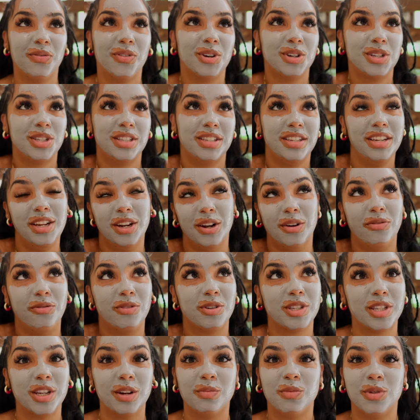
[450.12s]
for you know for
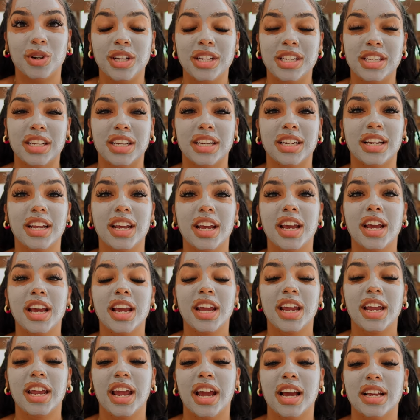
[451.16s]
some reason
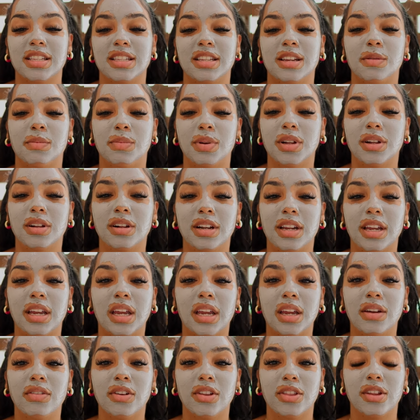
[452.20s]
he has the ability
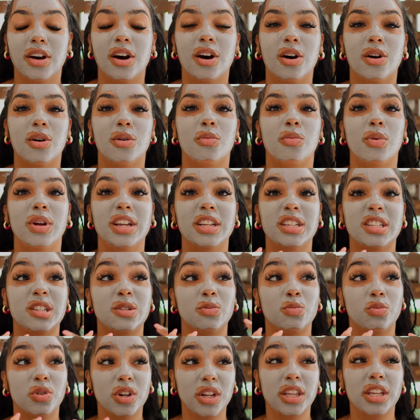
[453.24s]
even though we
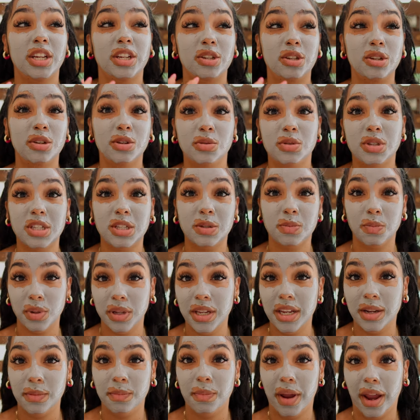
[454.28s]
really do
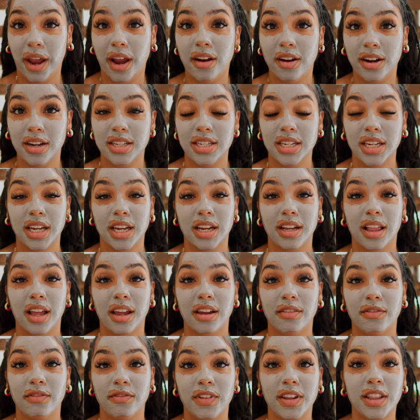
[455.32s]
split parenting
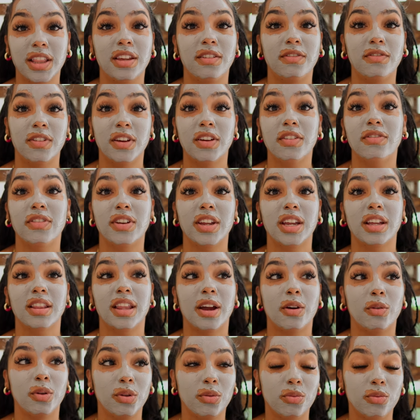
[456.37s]
like 50-50
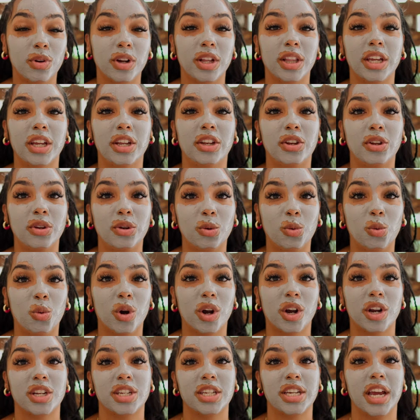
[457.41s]
like we really do
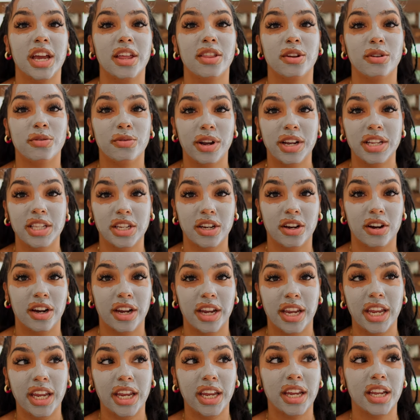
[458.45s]
work together in raising our
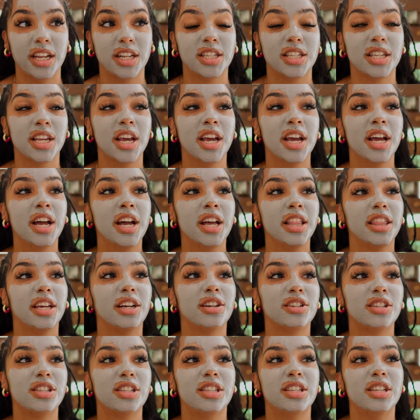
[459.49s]
kids
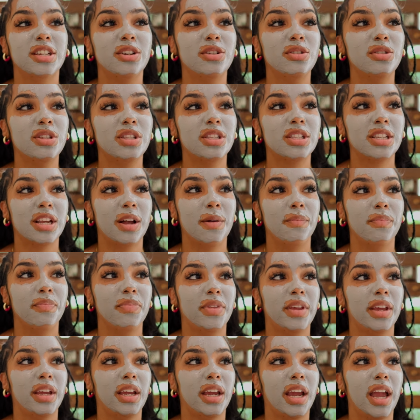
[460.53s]
there's still
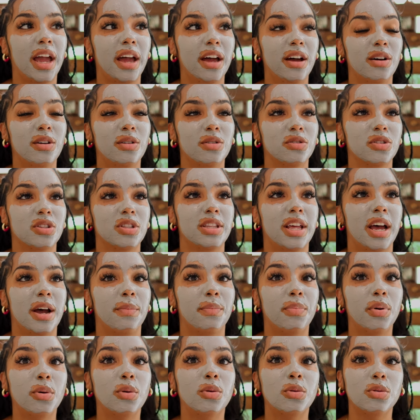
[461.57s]
something else
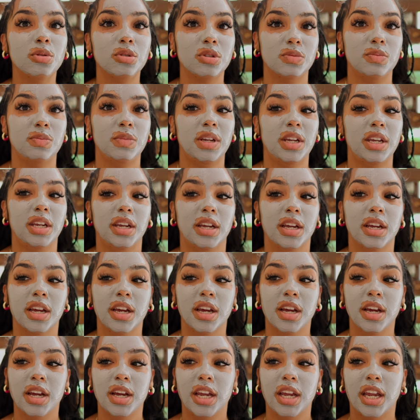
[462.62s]
that pulls me
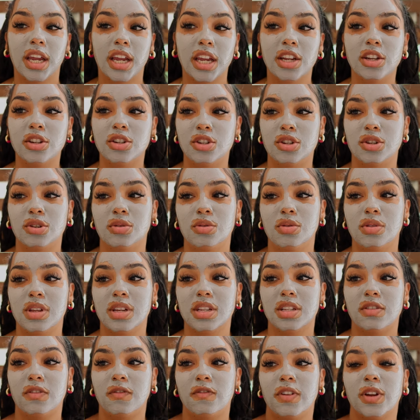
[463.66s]
into
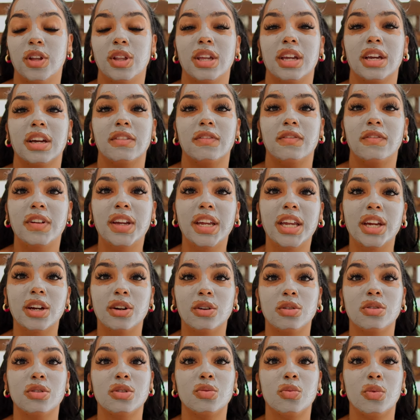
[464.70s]
this feeling of
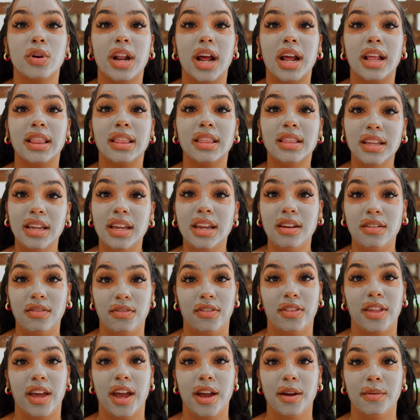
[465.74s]
guilt when I
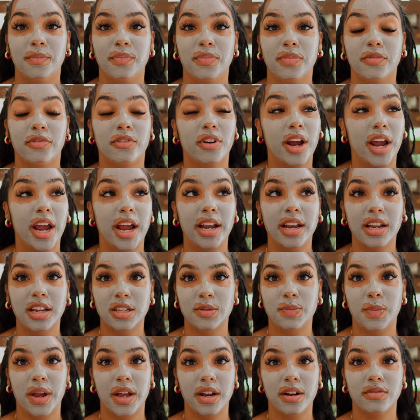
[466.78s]
leave them for any
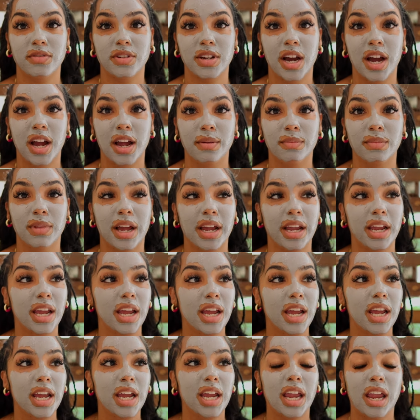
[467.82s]
span of time. Like,
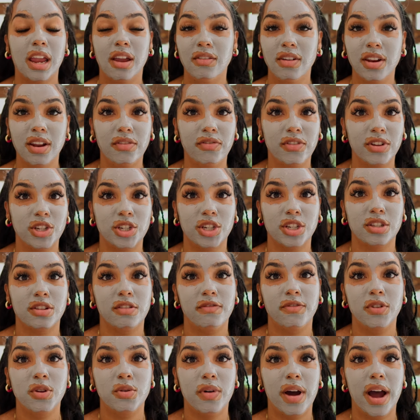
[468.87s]
even if it's just a
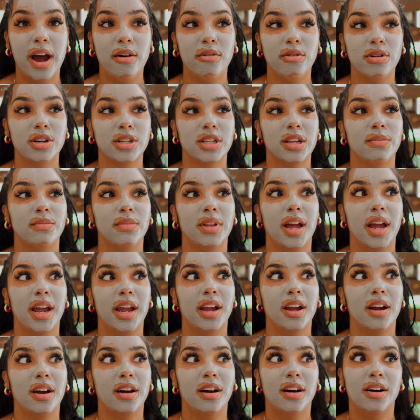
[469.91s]
few hours, I'm
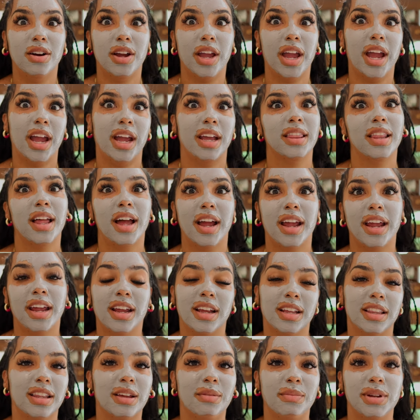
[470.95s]
like, okay,
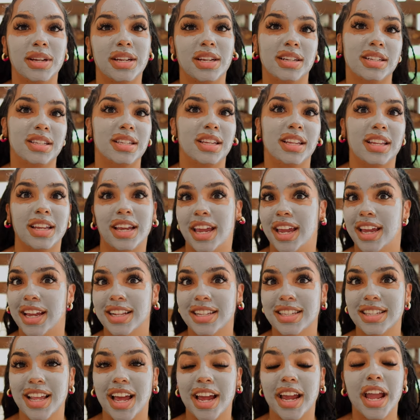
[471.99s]
like, let me see the
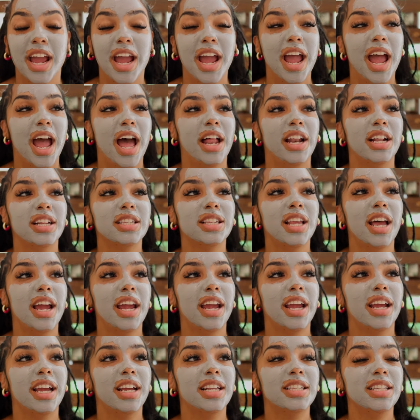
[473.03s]
kids. Like, and it's
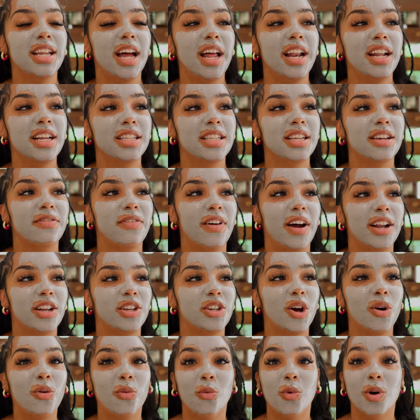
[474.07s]
like, it's not as if I
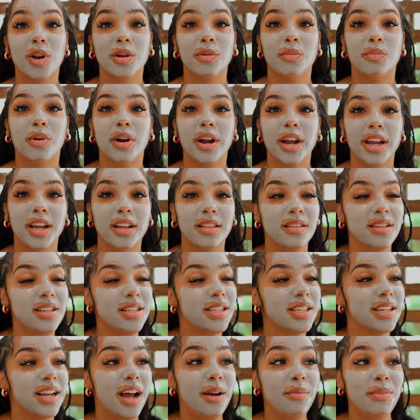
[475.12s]
don't want a break.
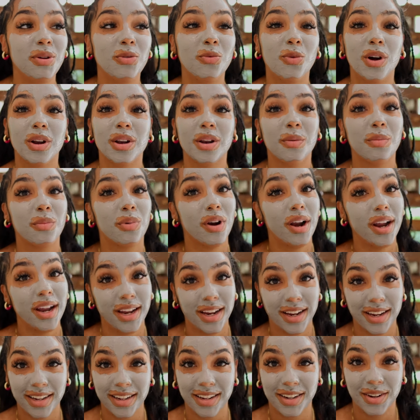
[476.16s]
Listen, I be wanting a
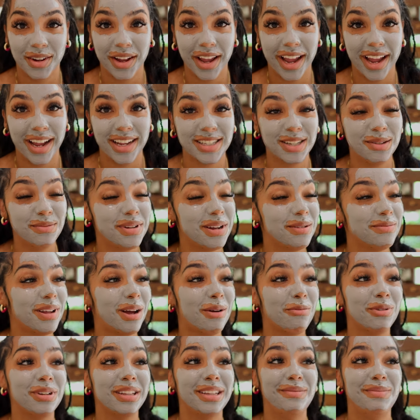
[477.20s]
break, okay? Sometimes I
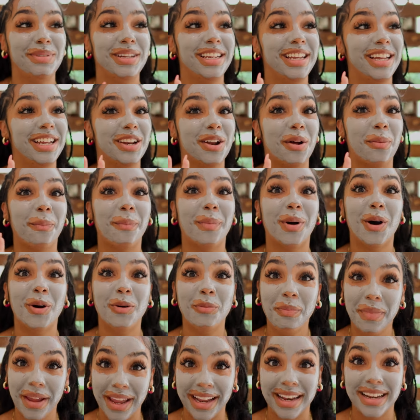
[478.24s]
really be needing a
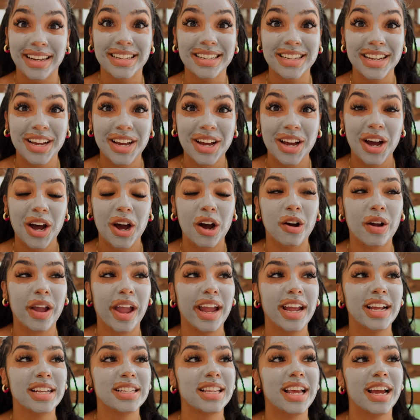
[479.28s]
moment,
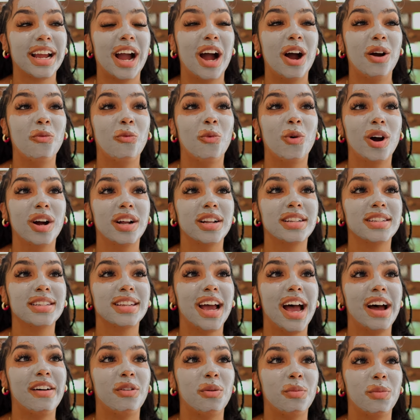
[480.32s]
okay? It's like, I want to
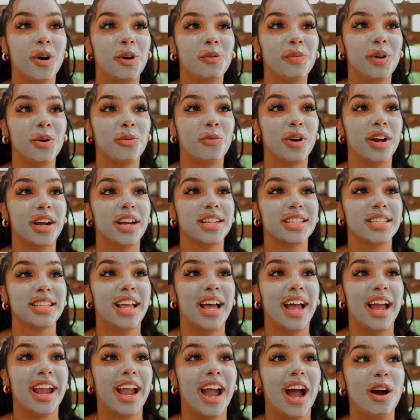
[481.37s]
have a moment where it's
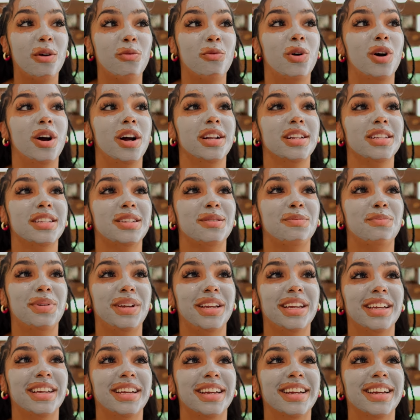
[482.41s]
like, I want to
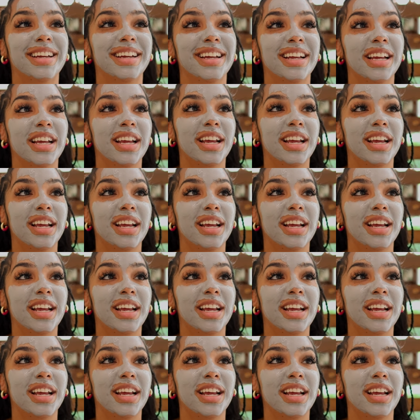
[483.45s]
be